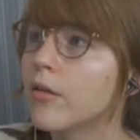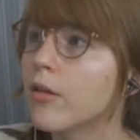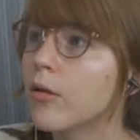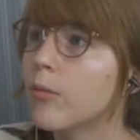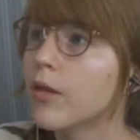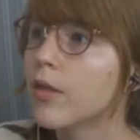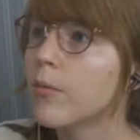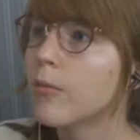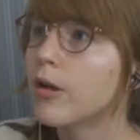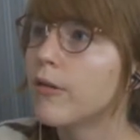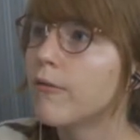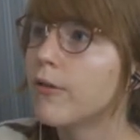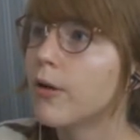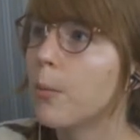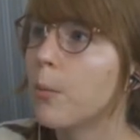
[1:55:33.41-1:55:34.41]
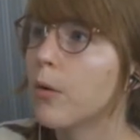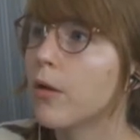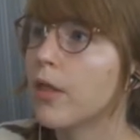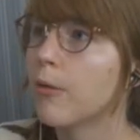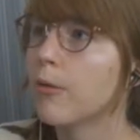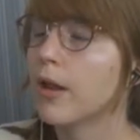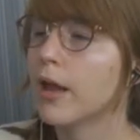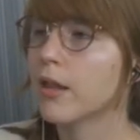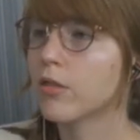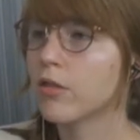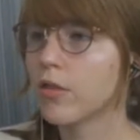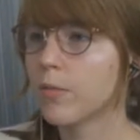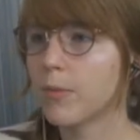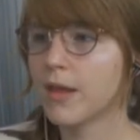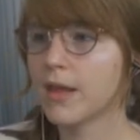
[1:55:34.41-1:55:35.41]
There was one film where they were like,
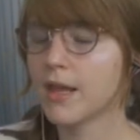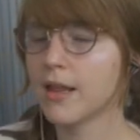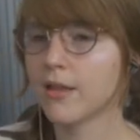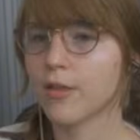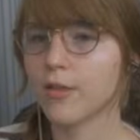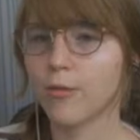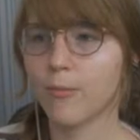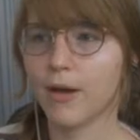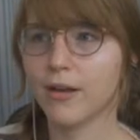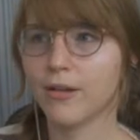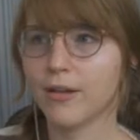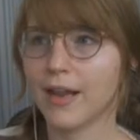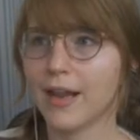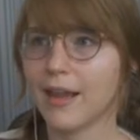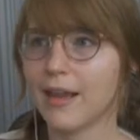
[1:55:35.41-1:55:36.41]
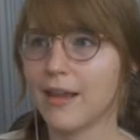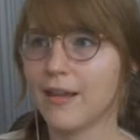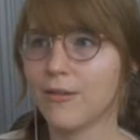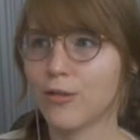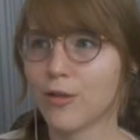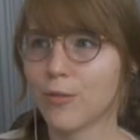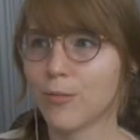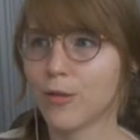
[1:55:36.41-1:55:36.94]
just speak English no matter, like, just